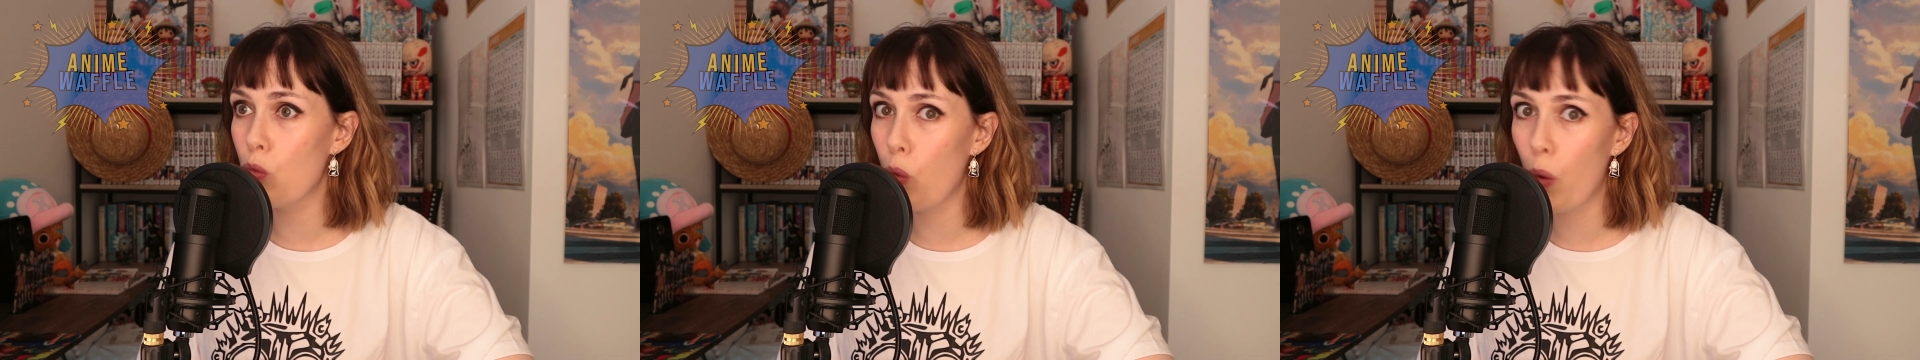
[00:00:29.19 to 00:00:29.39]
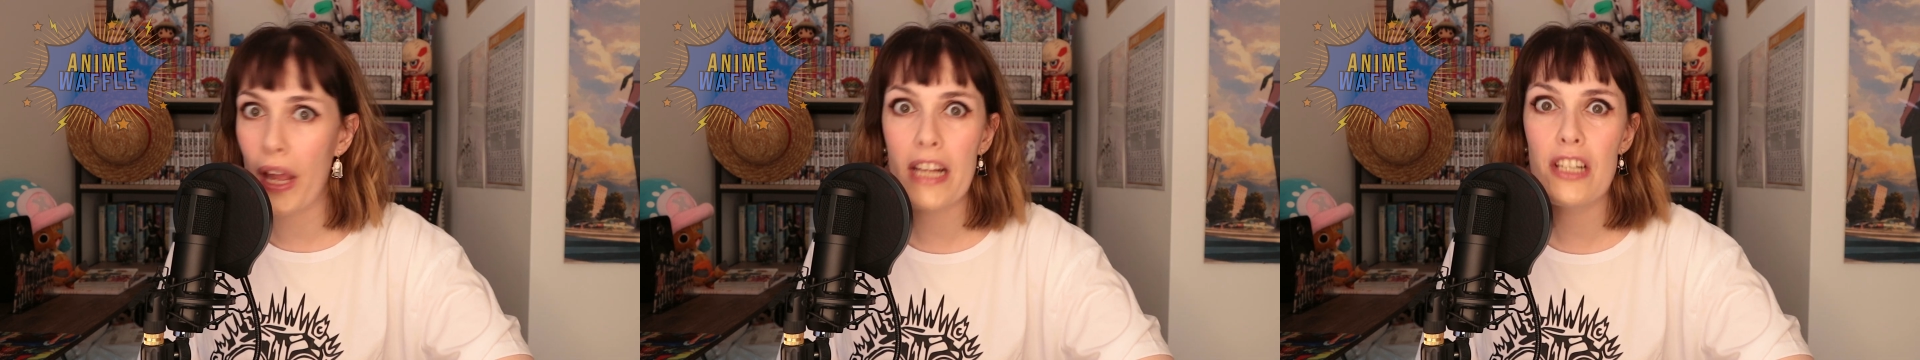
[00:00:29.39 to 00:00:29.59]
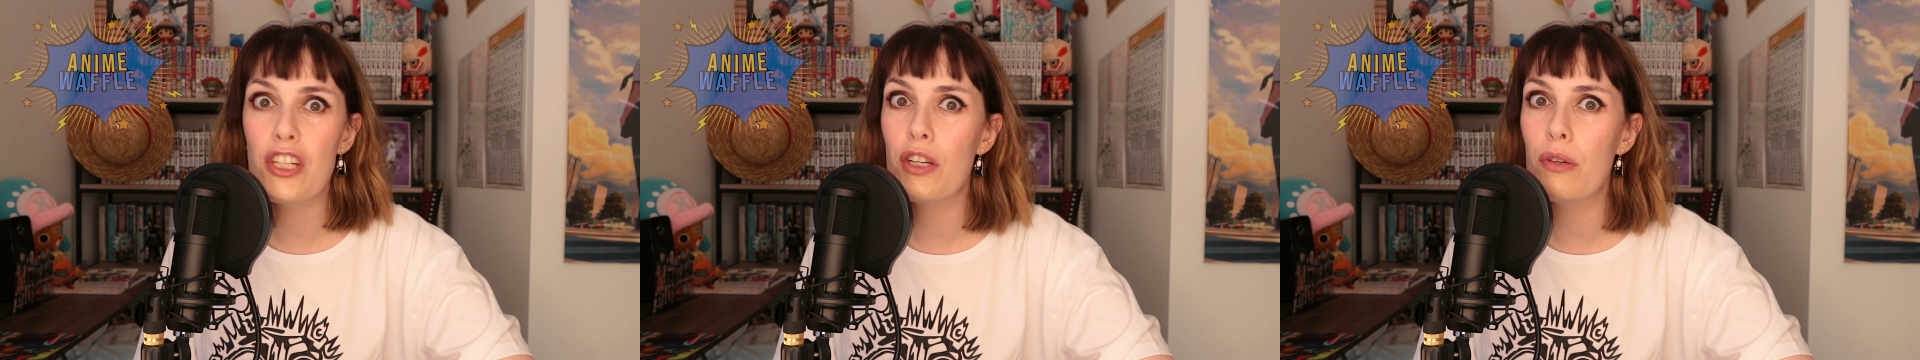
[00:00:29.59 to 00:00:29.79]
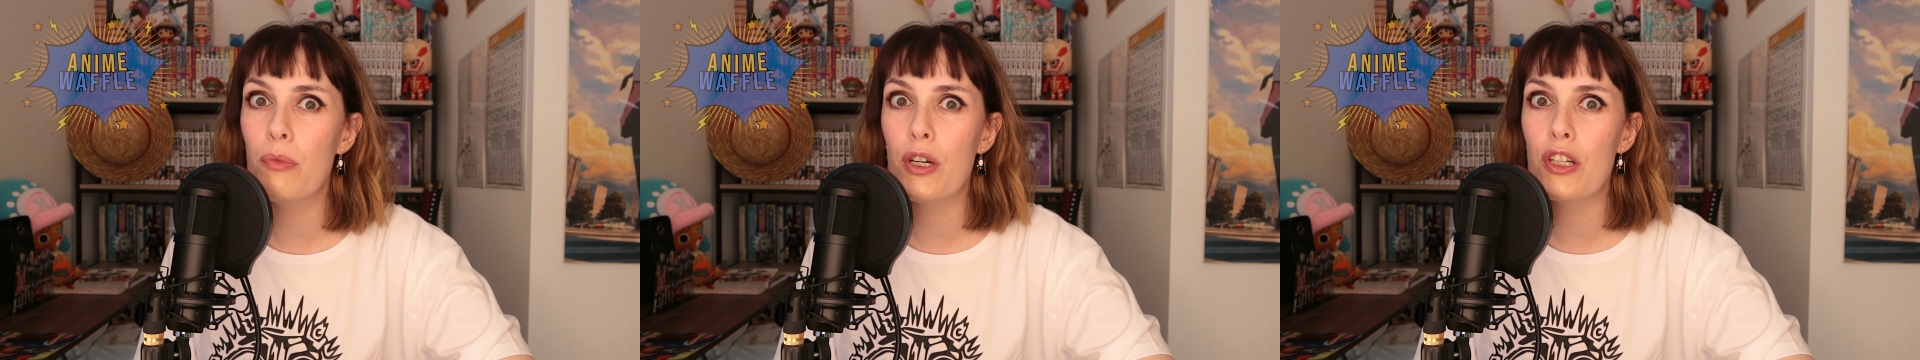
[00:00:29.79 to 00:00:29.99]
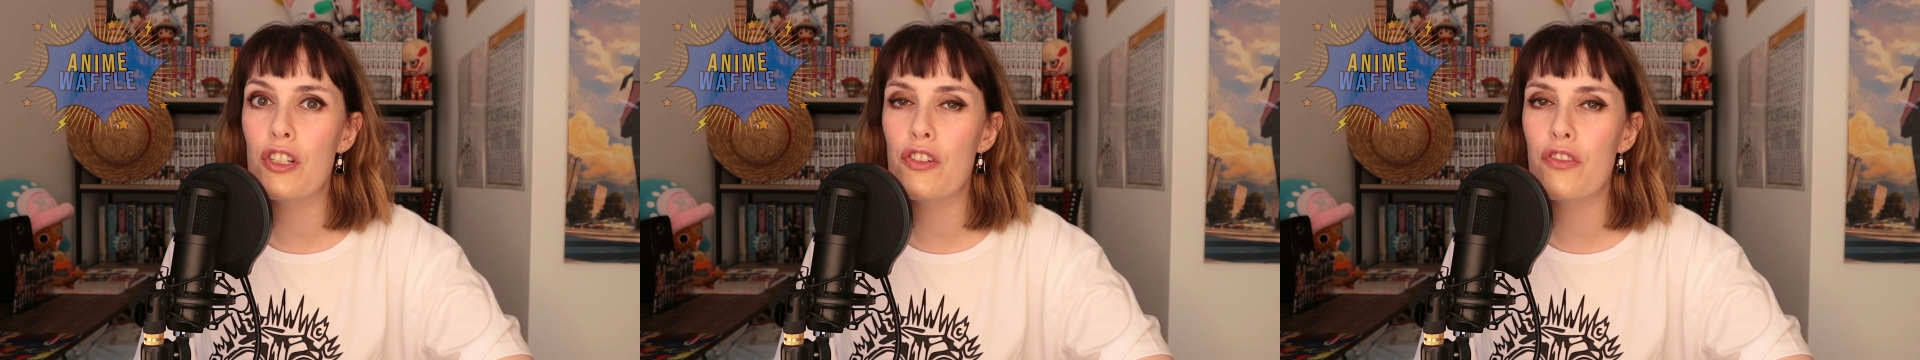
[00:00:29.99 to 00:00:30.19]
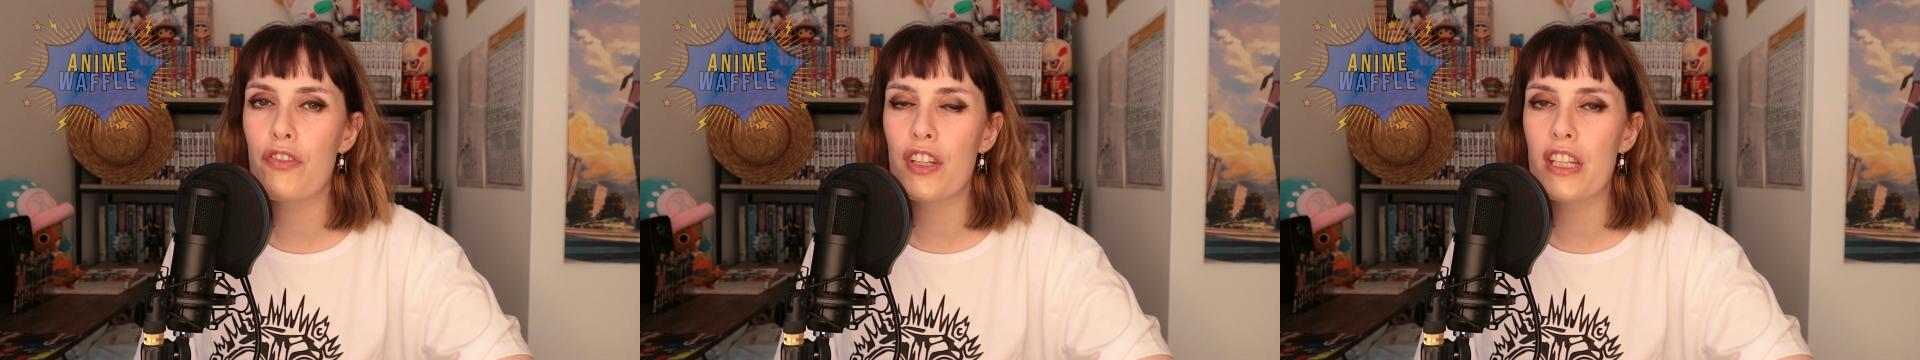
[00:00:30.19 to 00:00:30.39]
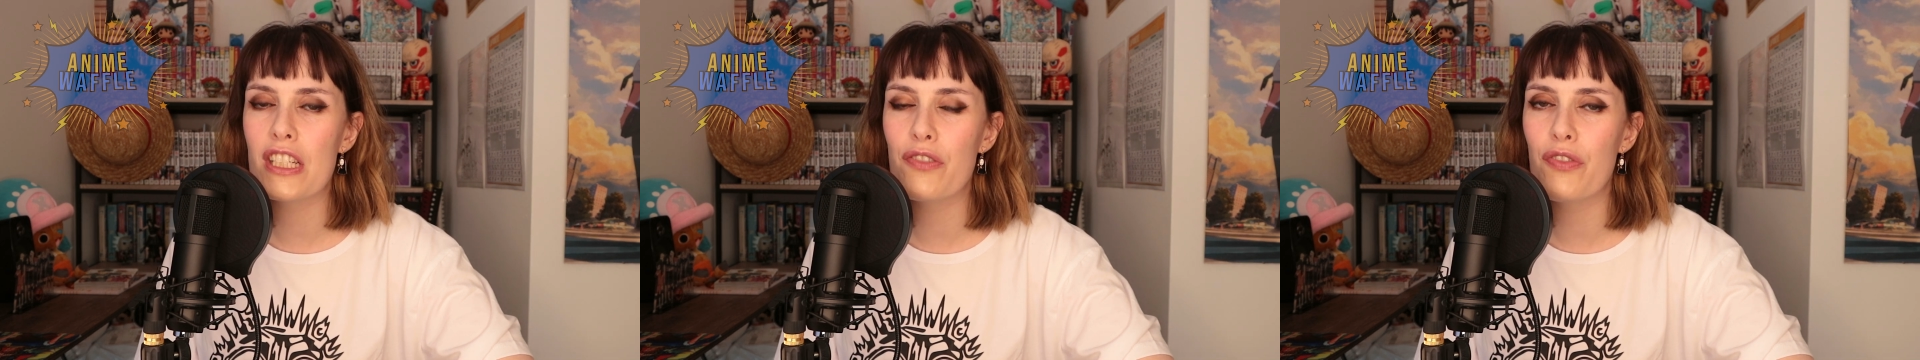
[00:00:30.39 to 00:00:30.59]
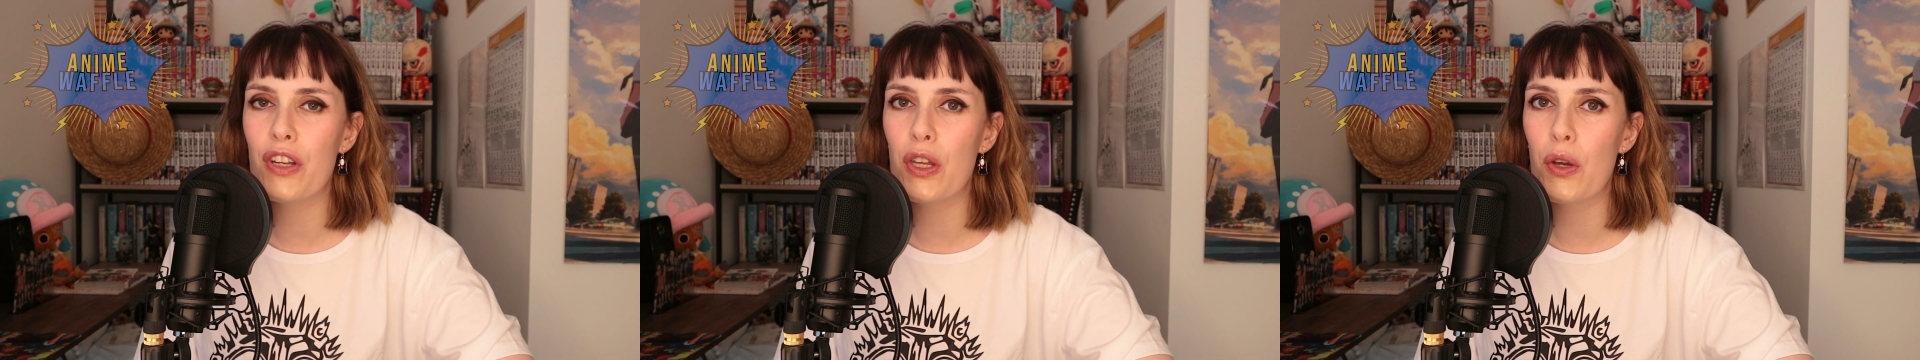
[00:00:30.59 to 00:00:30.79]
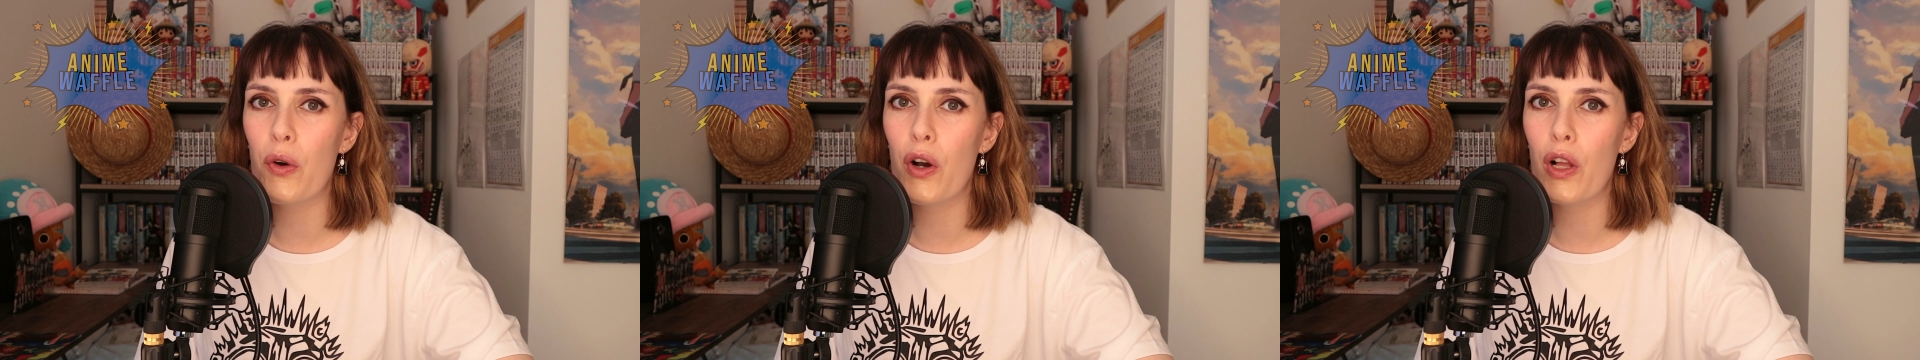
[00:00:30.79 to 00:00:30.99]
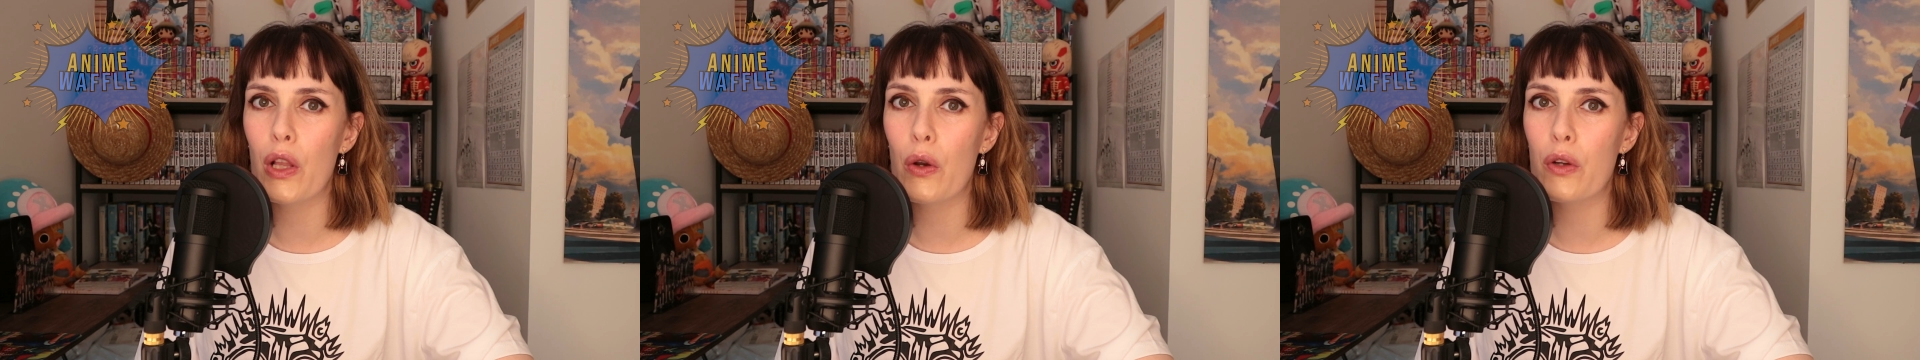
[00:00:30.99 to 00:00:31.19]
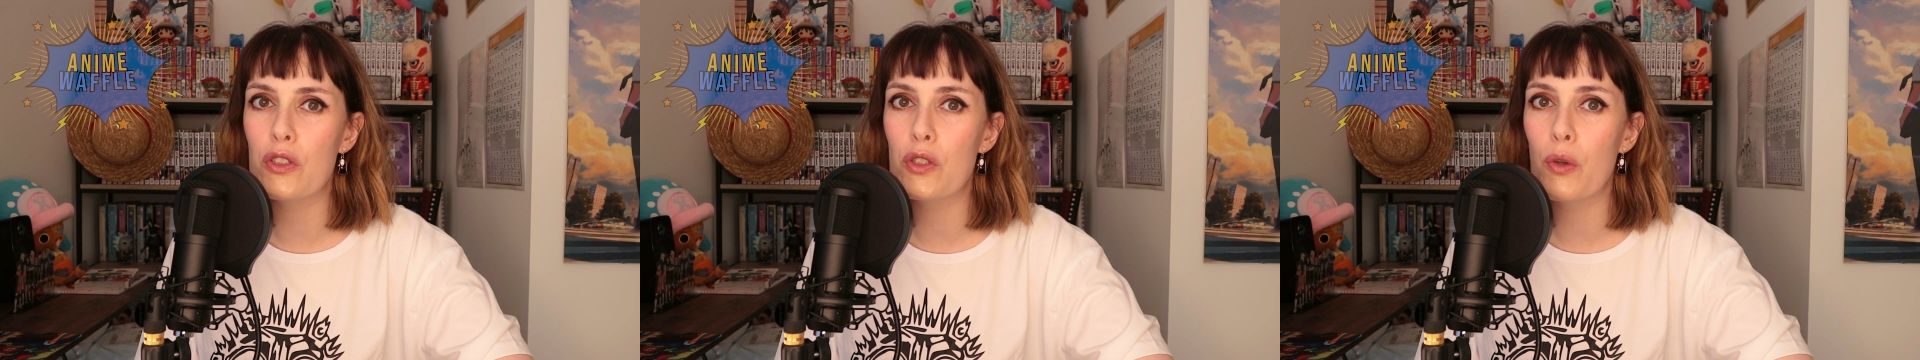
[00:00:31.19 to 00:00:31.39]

way too much for this video alone,